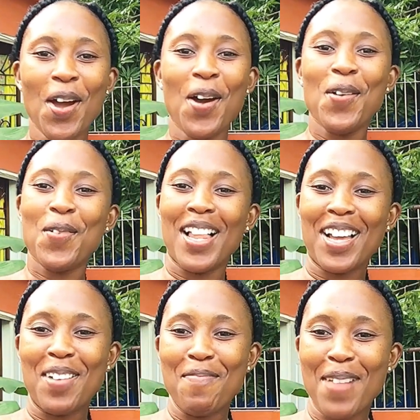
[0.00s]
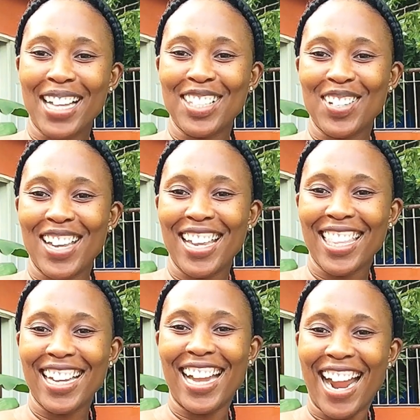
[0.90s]
Welcome back to
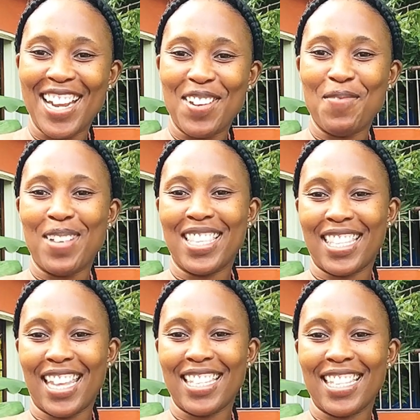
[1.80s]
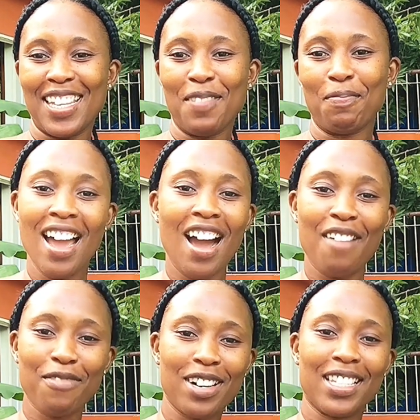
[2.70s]
another Gardening with Stacey.
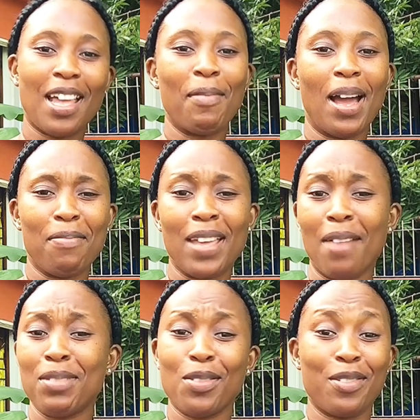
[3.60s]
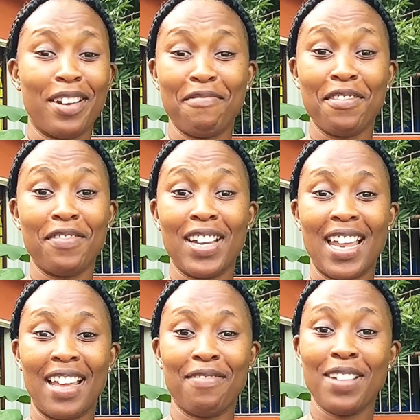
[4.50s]
Of course, I'm happy. I'm so grateful for
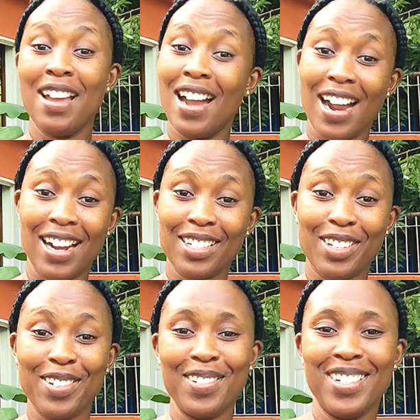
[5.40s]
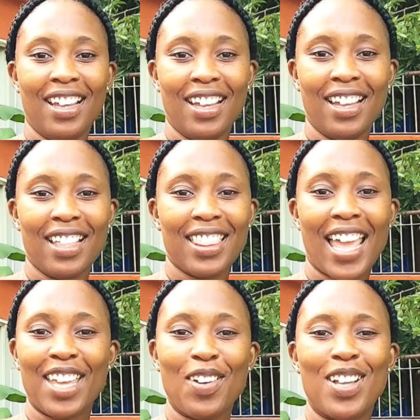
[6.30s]
life. Aren't you?
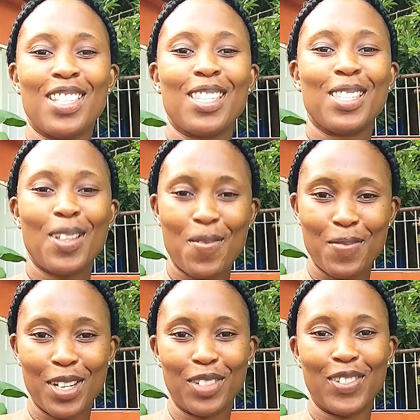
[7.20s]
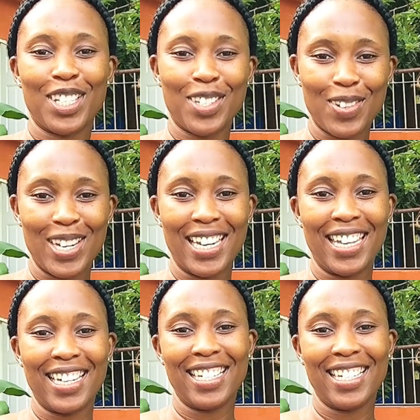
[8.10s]
Thank you all so much for tuning in.